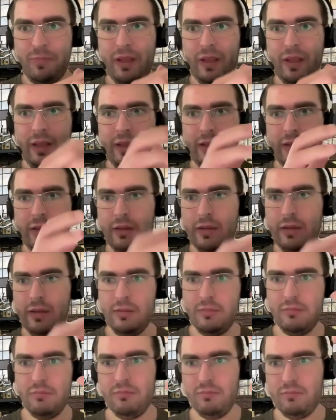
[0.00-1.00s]
in
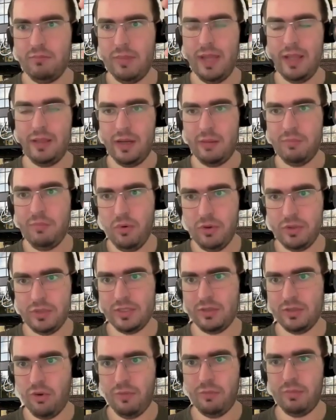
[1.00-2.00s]
entry
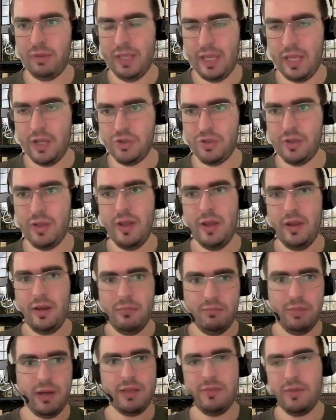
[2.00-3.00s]
points of application,
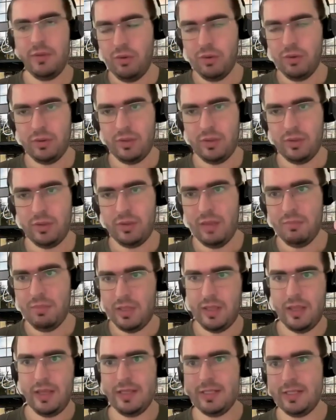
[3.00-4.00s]
but we don't name
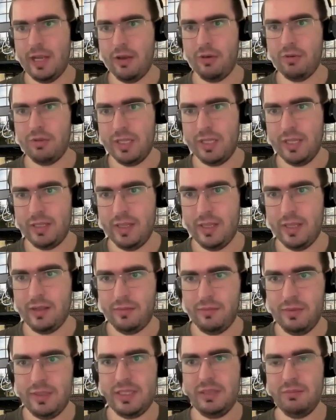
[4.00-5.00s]
it as IOC container.
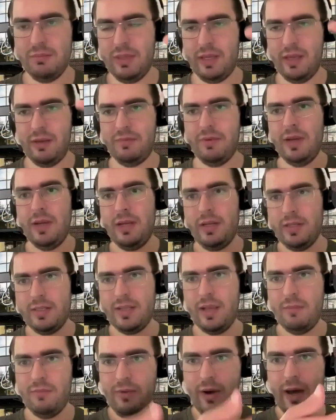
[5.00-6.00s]
We simply have
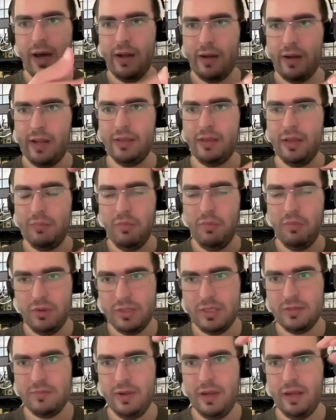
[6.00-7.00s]
some wire entry
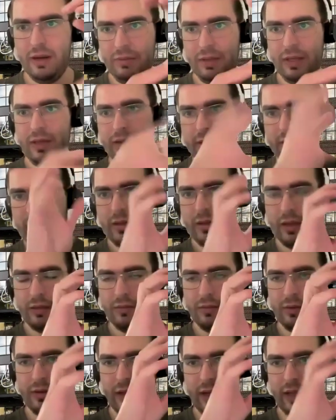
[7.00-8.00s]
points where we can
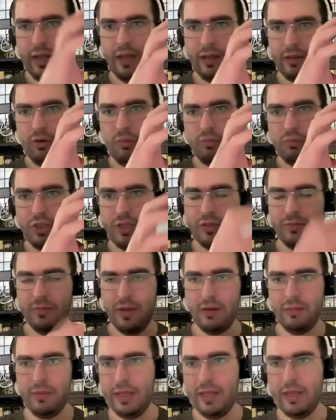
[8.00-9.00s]
create objects,
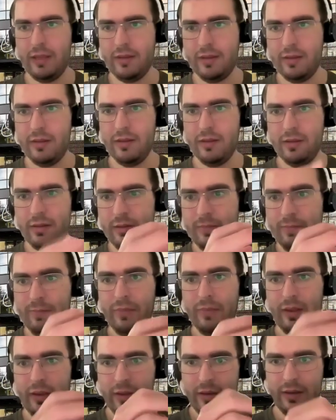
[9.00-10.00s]
where we can
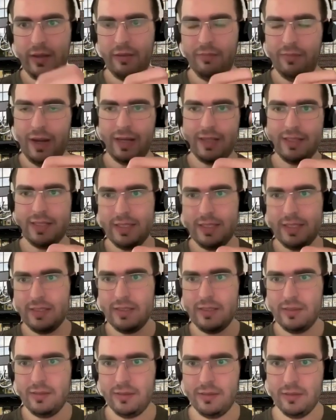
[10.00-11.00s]
have
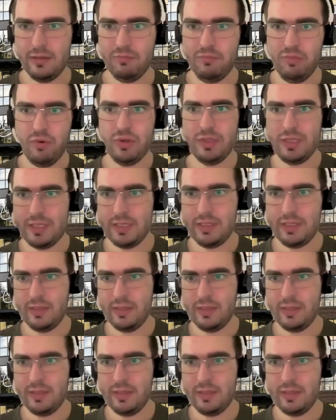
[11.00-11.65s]
access points,